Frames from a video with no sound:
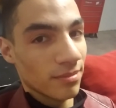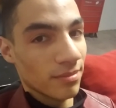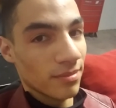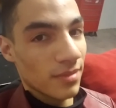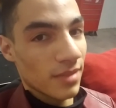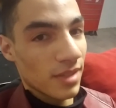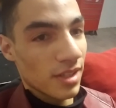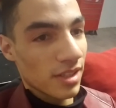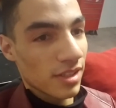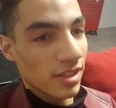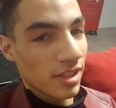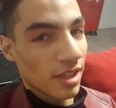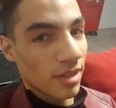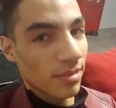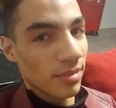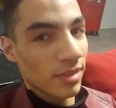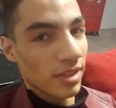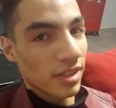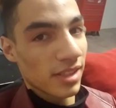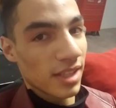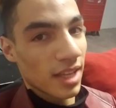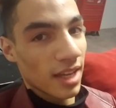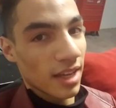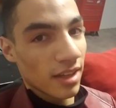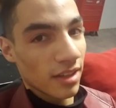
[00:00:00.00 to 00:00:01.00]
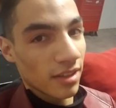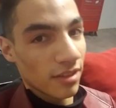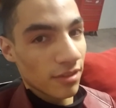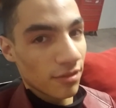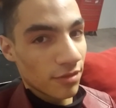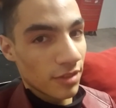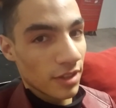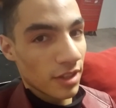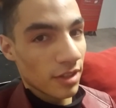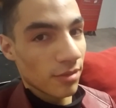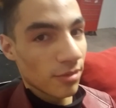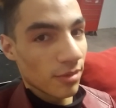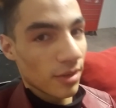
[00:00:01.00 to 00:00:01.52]
Something's not going to
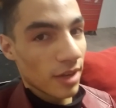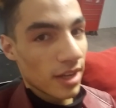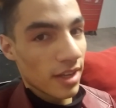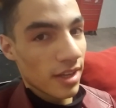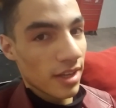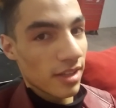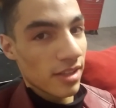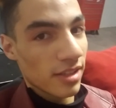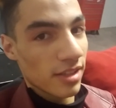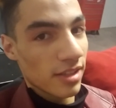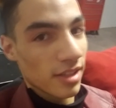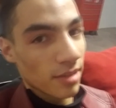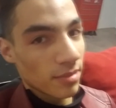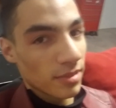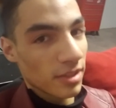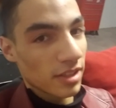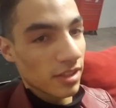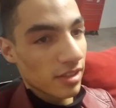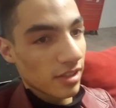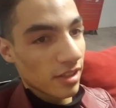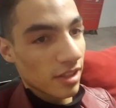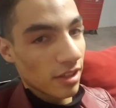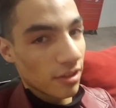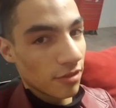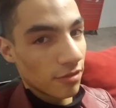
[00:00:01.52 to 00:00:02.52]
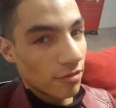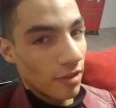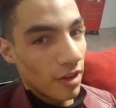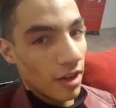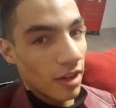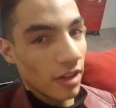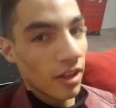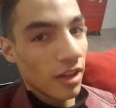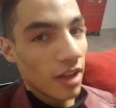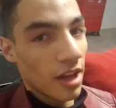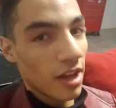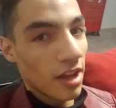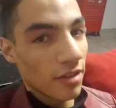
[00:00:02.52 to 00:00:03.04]
fit right. Something's going to fall
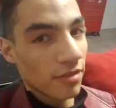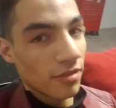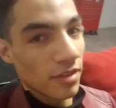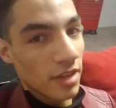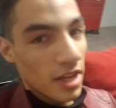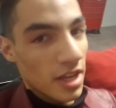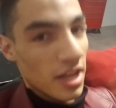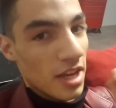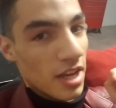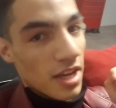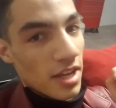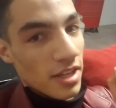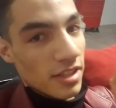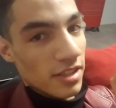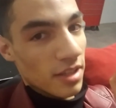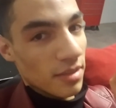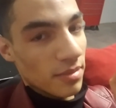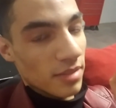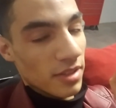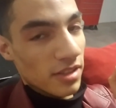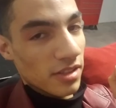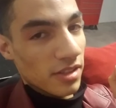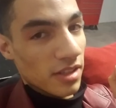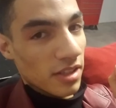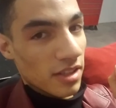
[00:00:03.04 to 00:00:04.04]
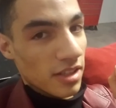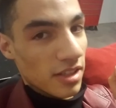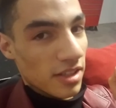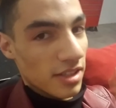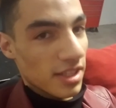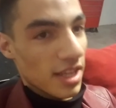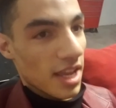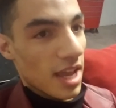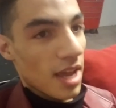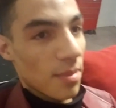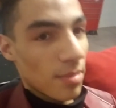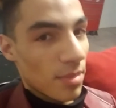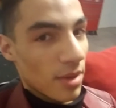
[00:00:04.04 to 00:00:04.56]
off. Something's going to
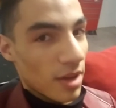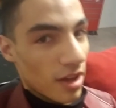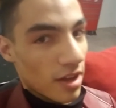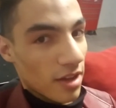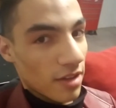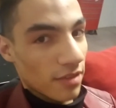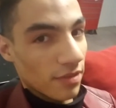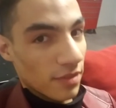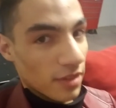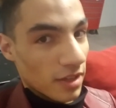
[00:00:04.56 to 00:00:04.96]
snap off.